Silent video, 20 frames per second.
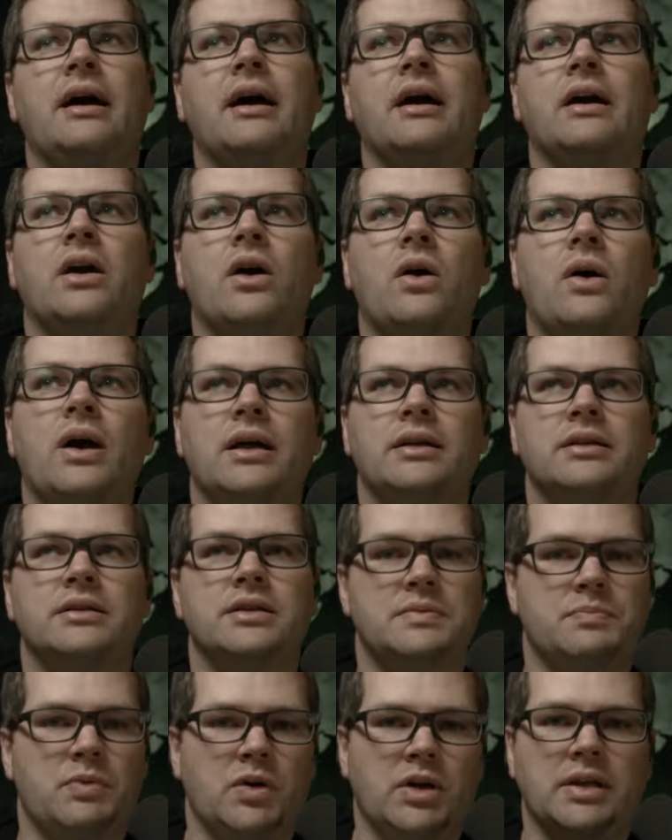go ahead and
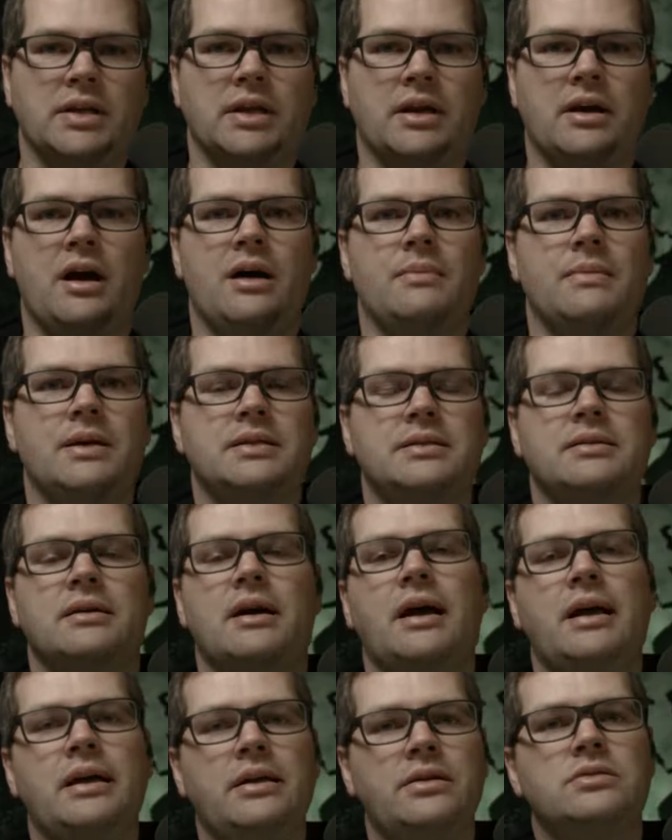just put it in the comments.
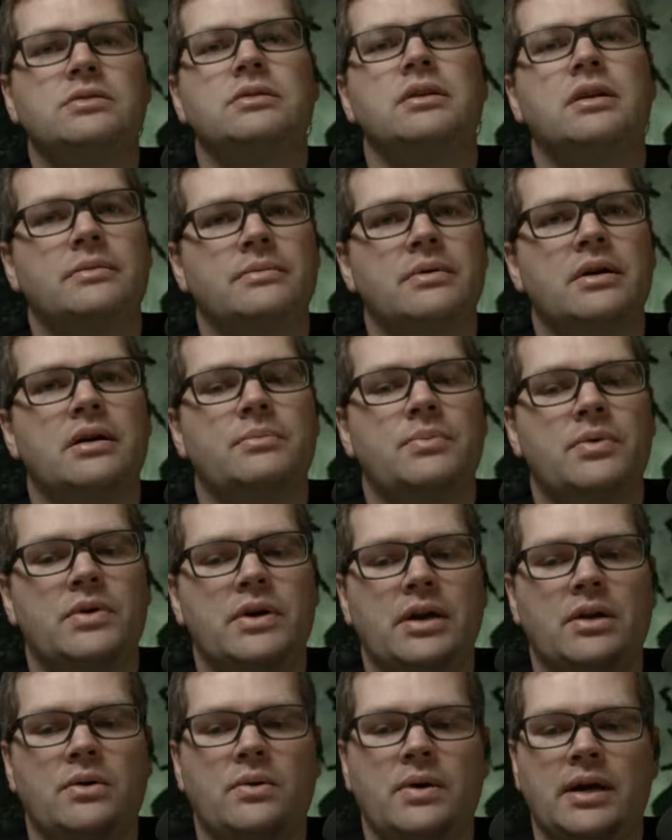I usually come around
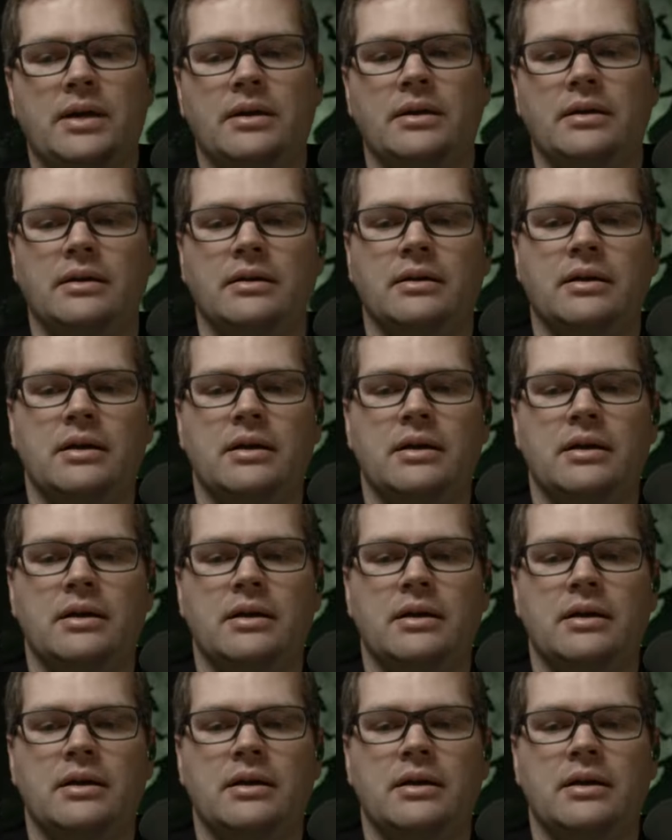pretty quick and